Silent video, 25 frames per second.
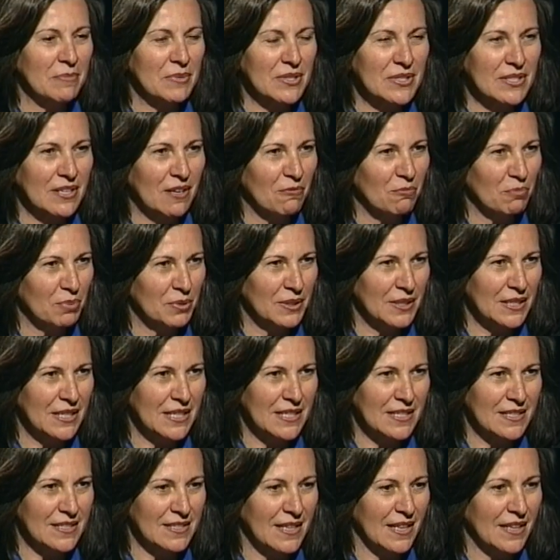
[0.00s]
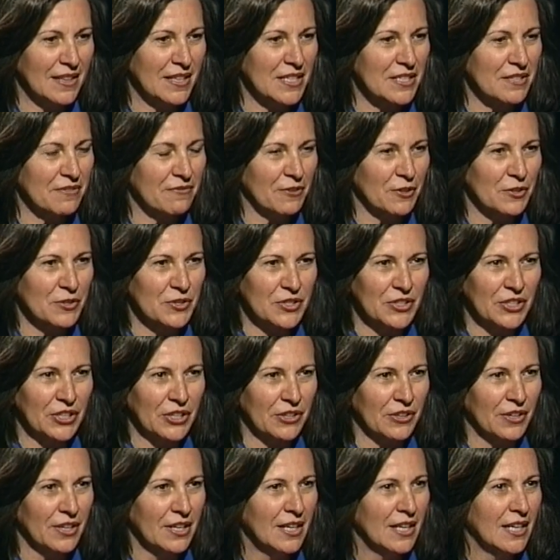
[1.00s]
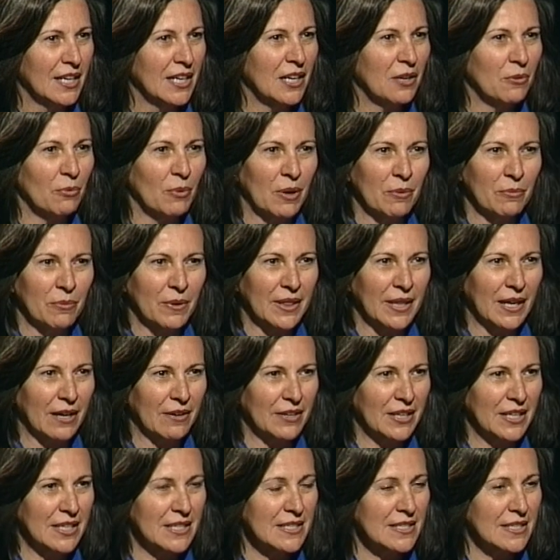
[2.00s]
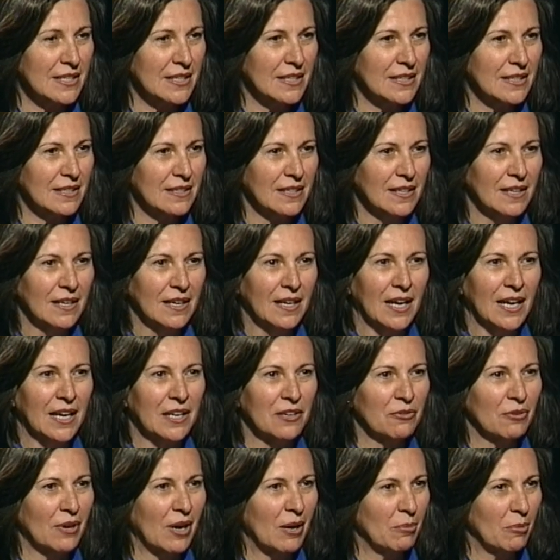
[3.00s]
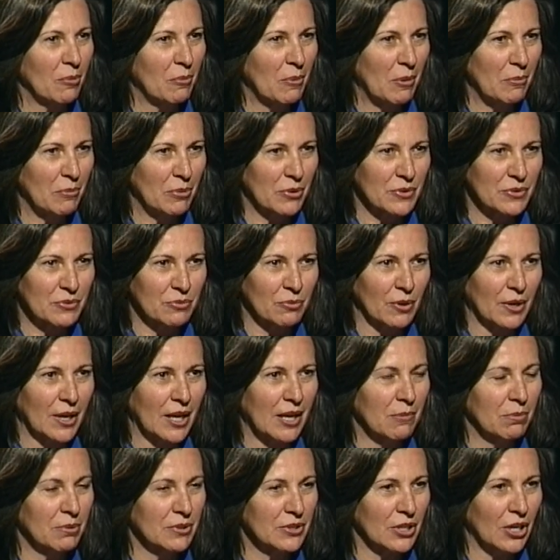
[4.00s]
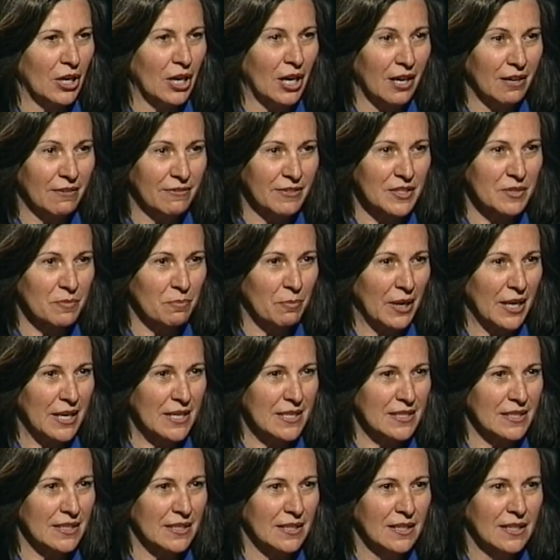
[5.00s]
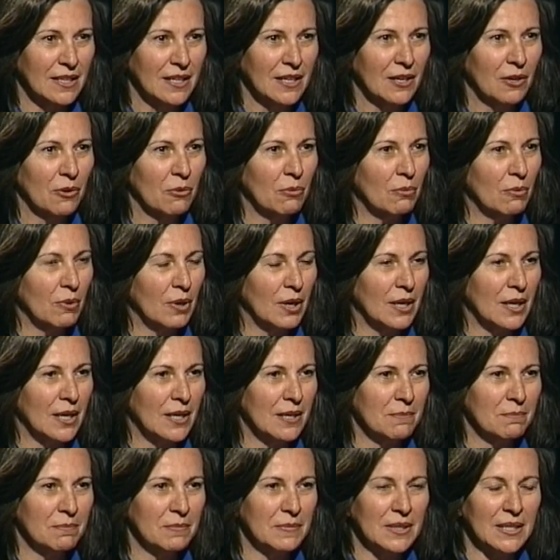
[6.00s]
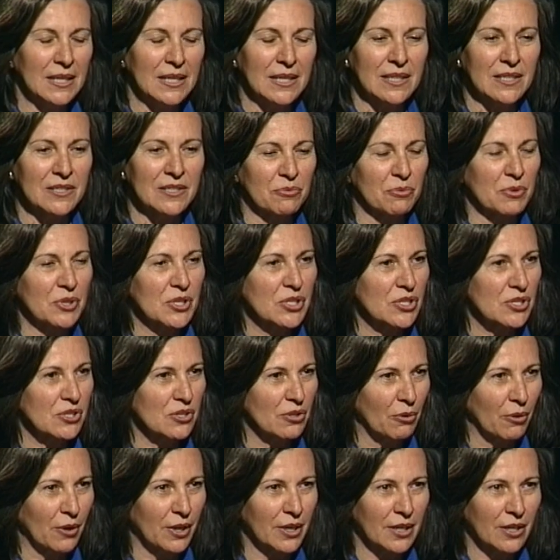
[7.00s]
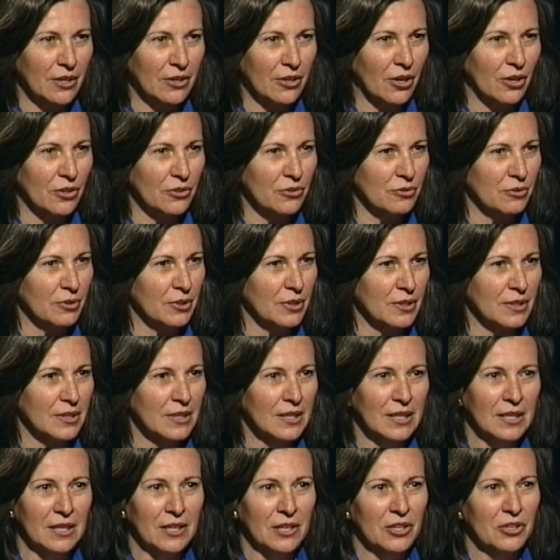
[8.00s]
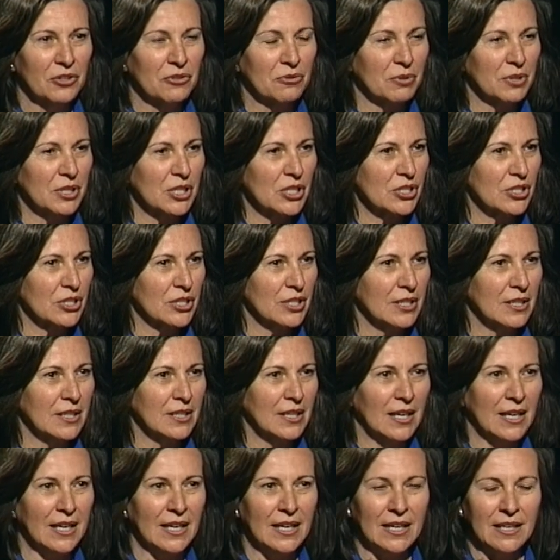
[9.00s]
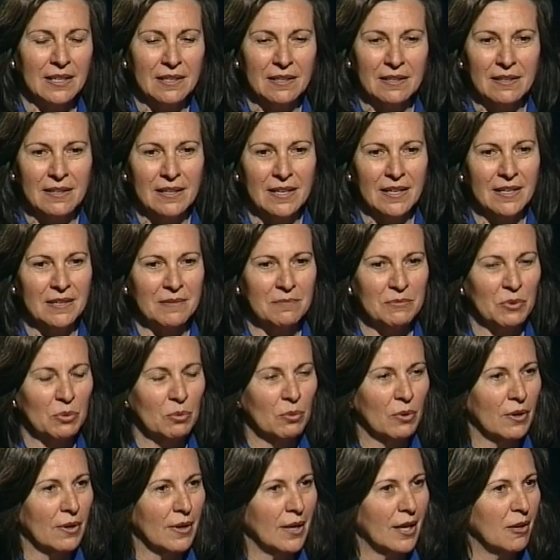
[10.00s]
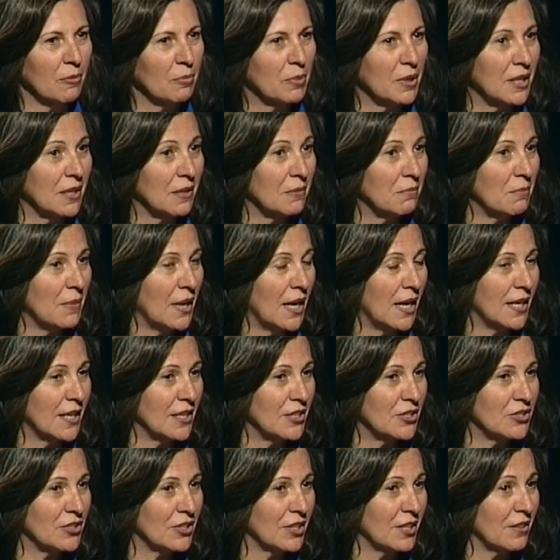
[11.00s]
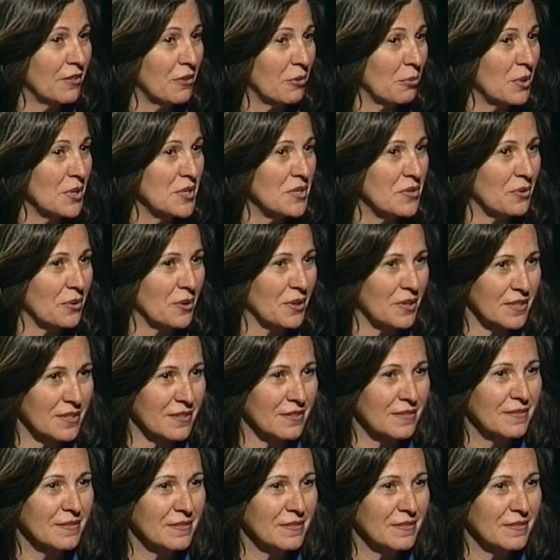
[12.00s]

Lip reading: so pleased that this first year it went without incident and tribal members were able to harvest bison. It restoring a cultural tradition, and we're helping in managing the resource.